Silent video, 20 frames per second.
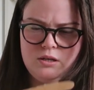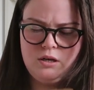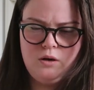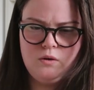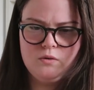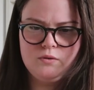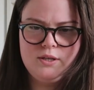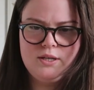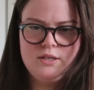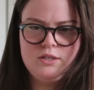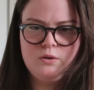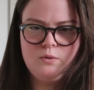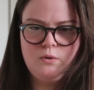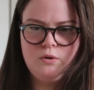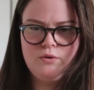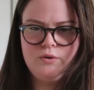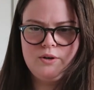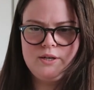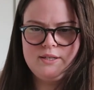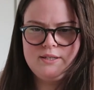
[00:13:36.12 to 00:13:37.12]
Oh, these two are
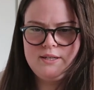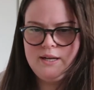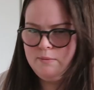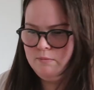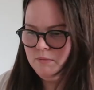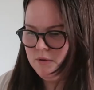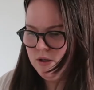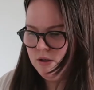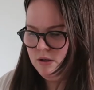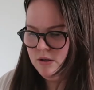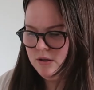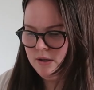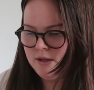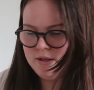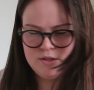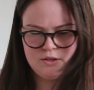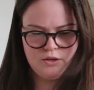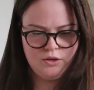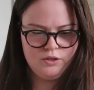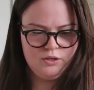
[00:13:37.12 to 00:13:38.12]
already stamped.
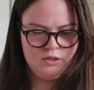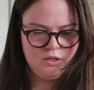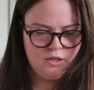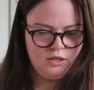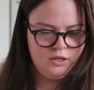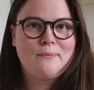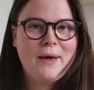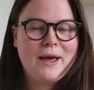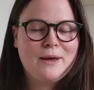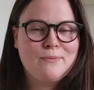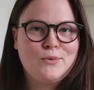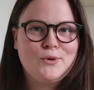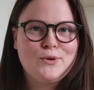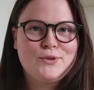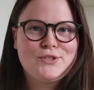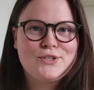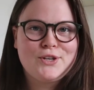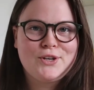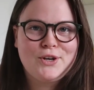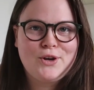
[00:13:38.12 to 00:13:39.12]
That's good. The
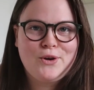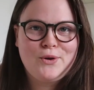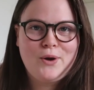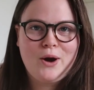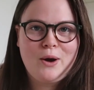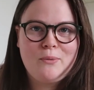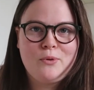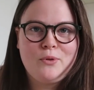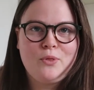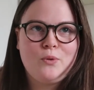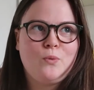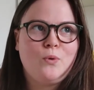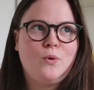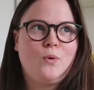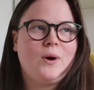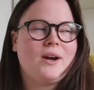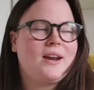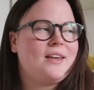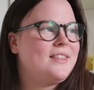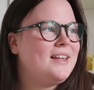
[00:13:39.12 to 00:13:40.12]
pegboard's going to go up on the
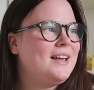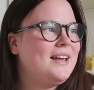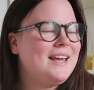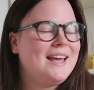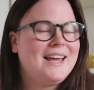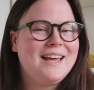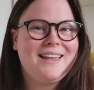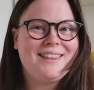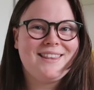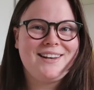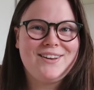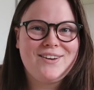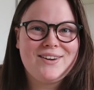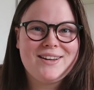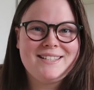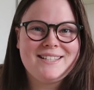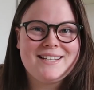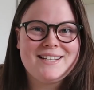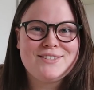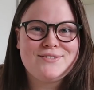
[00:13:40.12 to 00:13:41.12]
wall, and I think here the
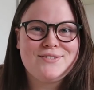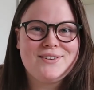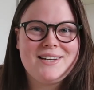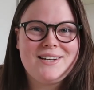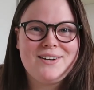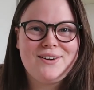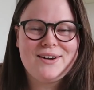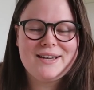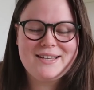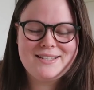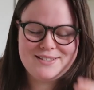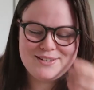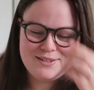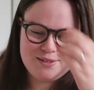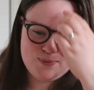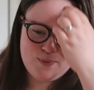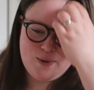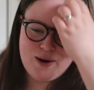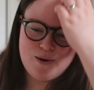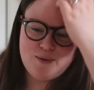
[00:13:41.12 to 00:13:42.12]
lighting's really nice
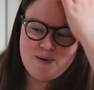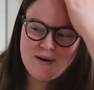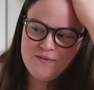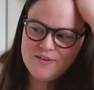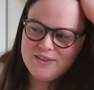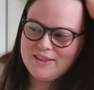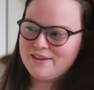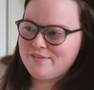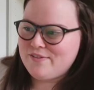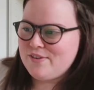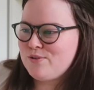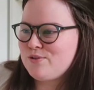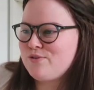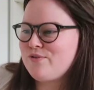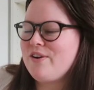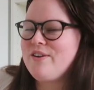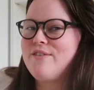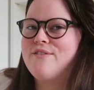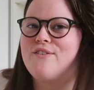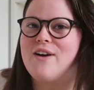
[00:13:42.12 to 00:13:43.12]
as well. Everything feels
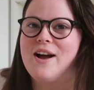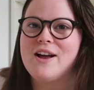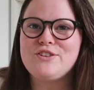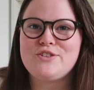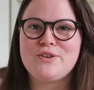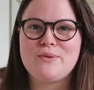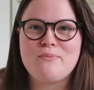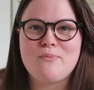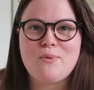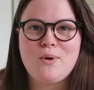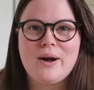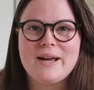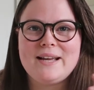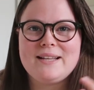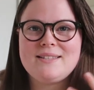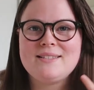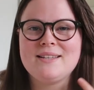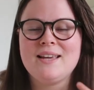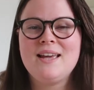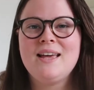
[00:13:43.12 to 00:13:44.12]
very fresh and
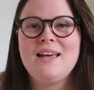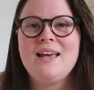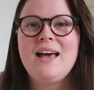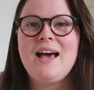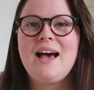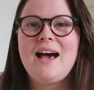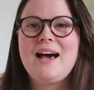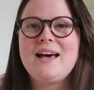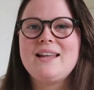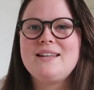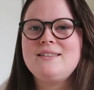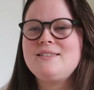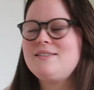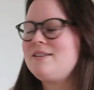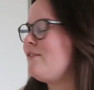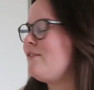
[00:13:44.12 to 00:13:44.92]
bright, and